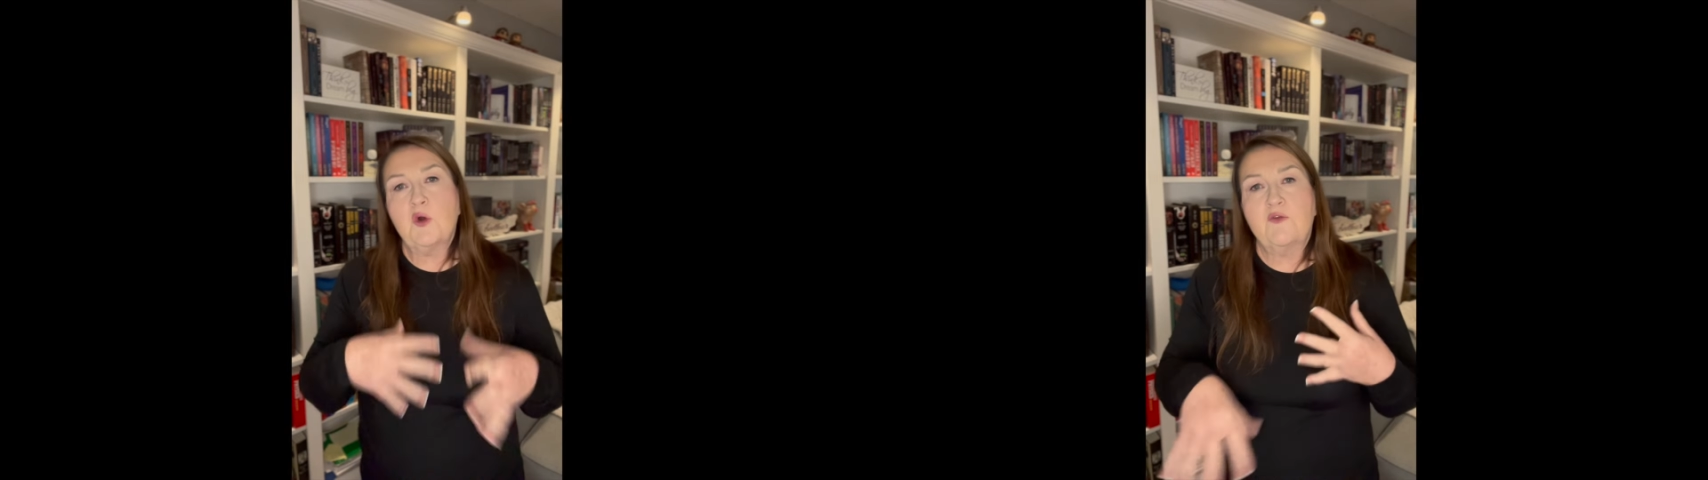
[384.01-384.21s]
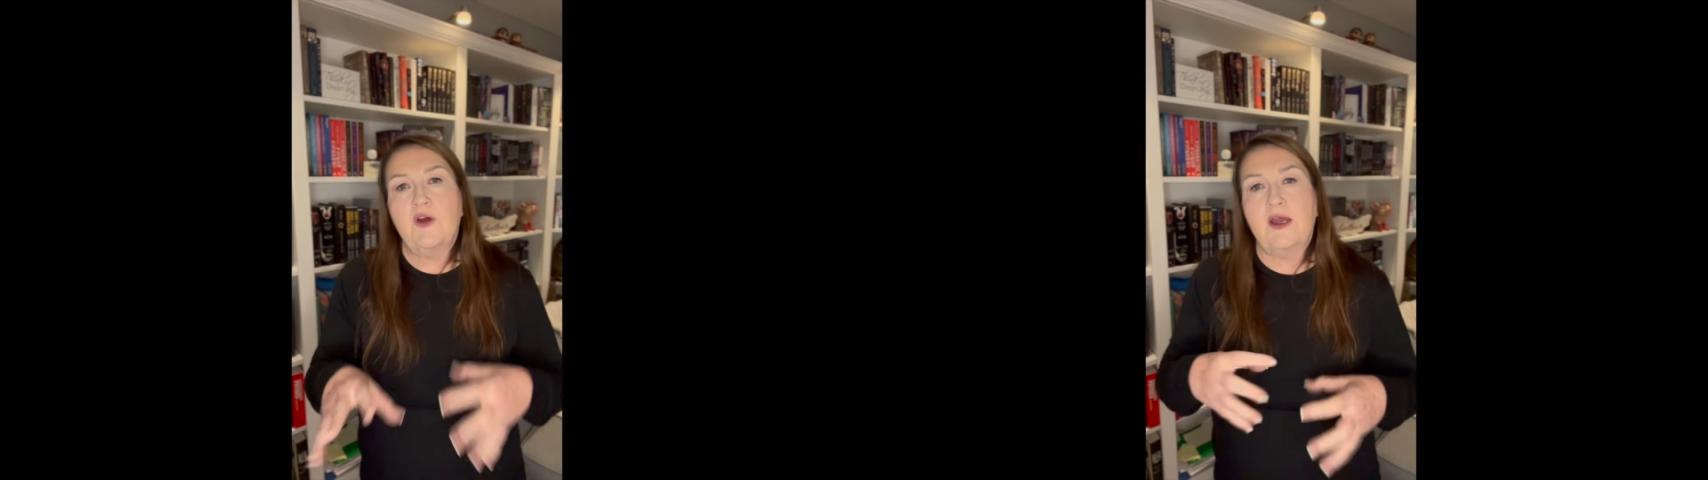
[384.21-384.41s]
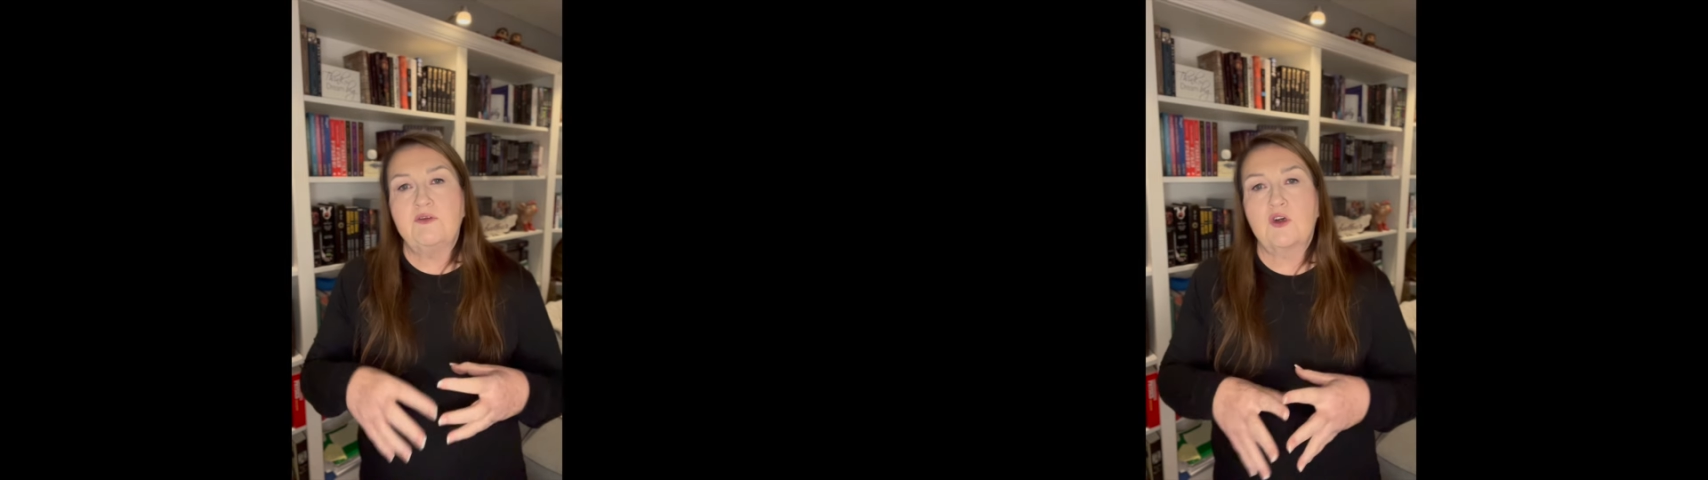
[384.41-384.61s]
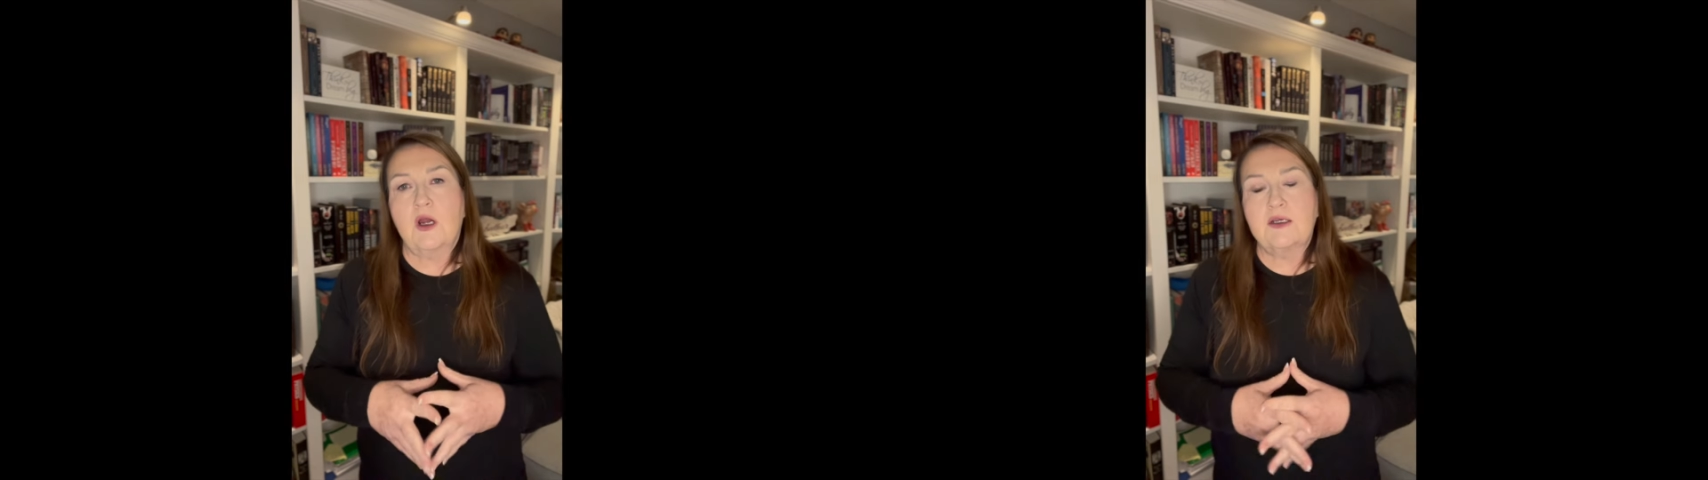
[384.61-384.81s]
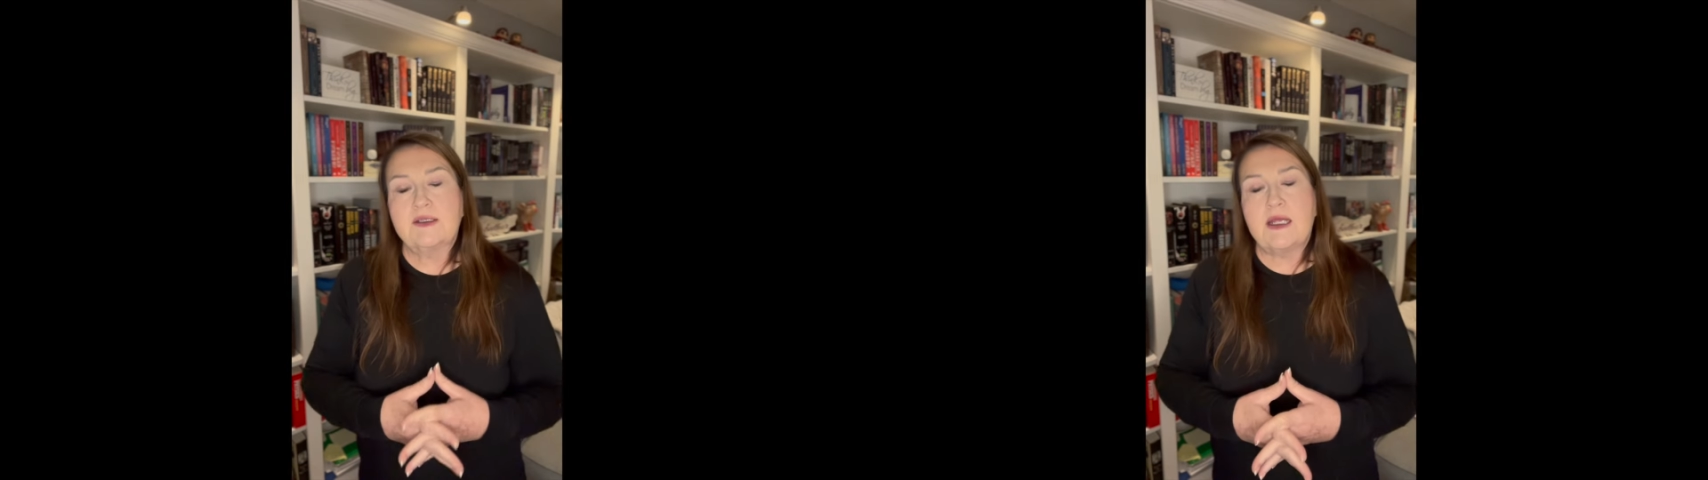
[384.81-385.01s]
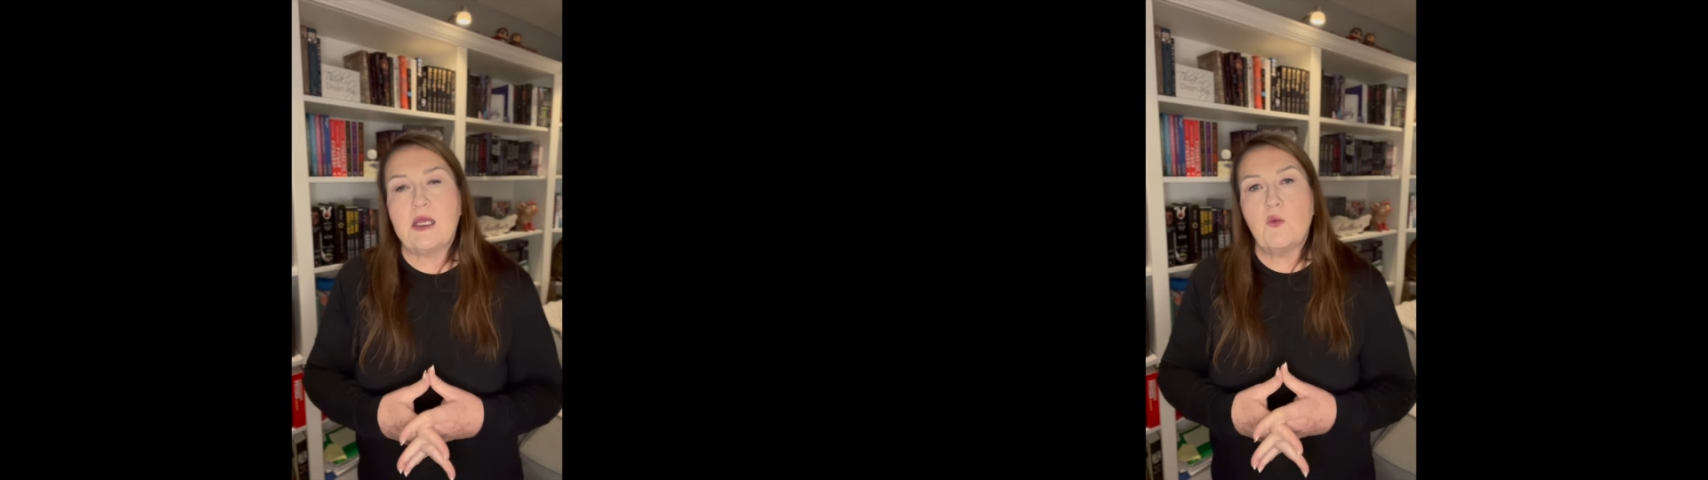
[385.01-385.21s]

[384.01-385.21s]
or five drugs that he